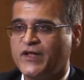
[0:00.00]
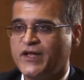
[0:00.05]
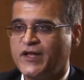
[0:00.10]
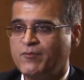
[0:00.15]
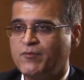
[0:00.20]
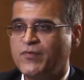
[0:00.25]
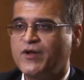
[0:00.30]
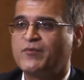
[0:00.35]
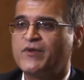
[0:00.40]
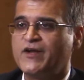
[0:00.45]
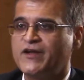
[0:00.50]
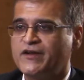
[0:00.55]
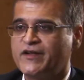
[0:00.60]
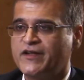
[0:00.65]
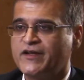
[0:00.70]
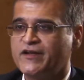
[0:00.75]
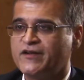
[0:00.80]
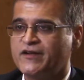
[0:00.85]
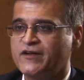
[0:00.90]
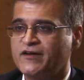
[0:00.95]

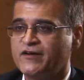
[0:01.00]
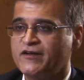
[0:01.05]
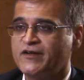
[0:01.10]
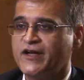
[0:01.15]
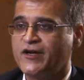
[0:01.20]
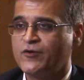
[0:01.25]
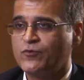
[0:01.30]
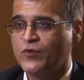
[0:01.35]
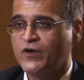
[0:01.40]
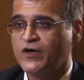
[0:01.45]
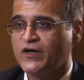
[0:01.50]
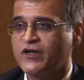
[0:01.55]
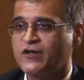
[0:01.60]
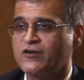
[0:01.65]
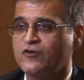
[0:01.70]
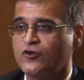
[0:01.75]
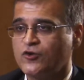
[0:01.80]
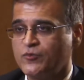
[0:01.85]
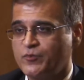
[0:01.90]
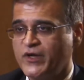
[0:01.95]
implementing a
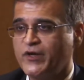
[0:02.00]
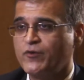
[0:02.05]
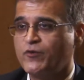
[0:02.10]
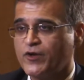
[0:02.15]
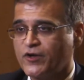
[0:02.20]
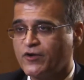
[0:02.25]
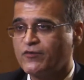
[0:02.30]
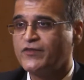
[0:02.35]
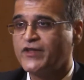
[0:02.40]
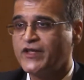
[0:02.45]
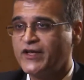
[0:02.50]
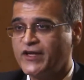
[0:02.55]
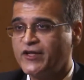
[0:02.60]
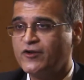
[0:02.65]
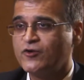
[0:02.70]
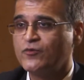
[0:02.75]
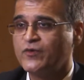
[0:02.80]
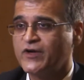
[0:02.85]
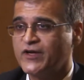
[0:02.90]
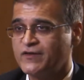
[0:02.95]
network could be one of the
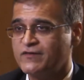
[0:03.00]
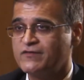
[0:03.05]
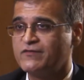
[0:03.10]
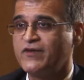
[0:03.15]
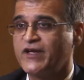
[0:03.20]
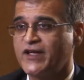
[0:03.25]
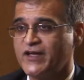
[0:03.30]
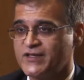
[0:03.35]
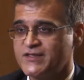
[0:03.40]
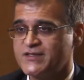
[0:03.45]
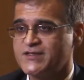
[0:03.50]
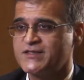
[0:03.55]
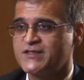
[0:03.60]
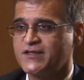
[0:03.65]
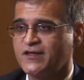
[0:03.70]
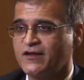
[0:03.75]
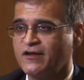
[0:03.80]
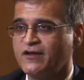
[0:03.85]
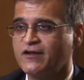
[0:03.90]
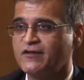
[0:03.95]
innovative ways
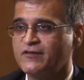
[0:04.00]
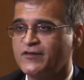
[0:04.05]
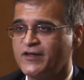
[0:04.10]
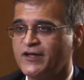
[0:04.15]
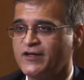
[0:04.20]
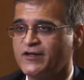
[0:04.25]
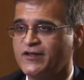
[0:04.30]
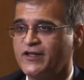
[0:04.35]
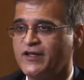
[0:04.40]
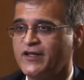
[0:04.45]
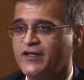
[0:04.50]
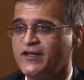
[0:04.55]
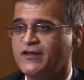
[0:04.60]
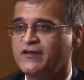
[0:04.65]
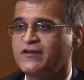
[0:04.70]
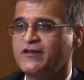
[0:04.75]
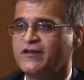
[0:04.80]
that the